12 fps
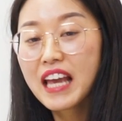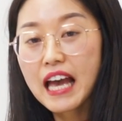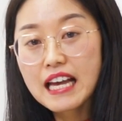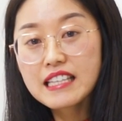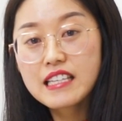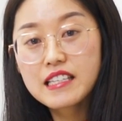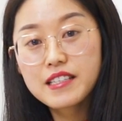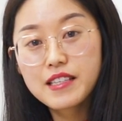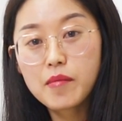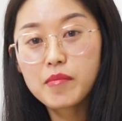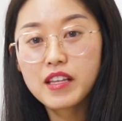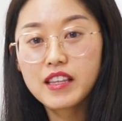essay is
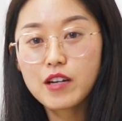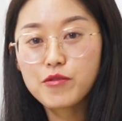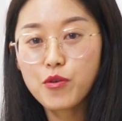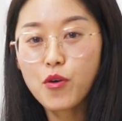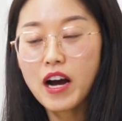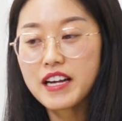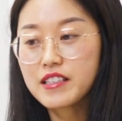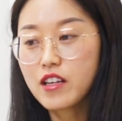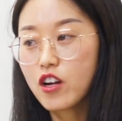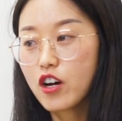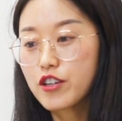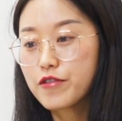something that requires a
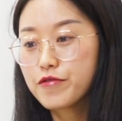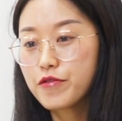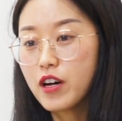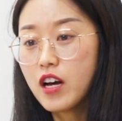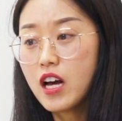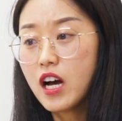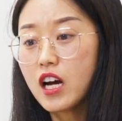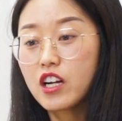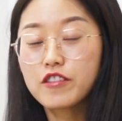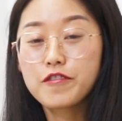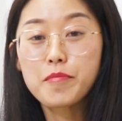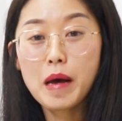lot
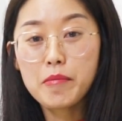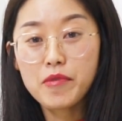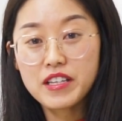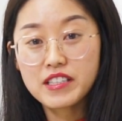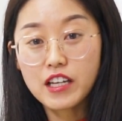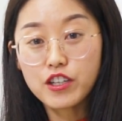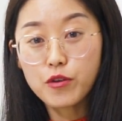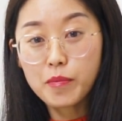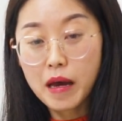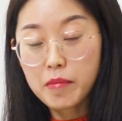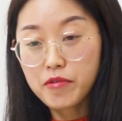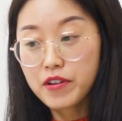of memories, on new
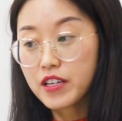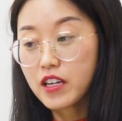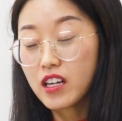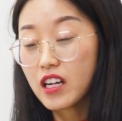memory,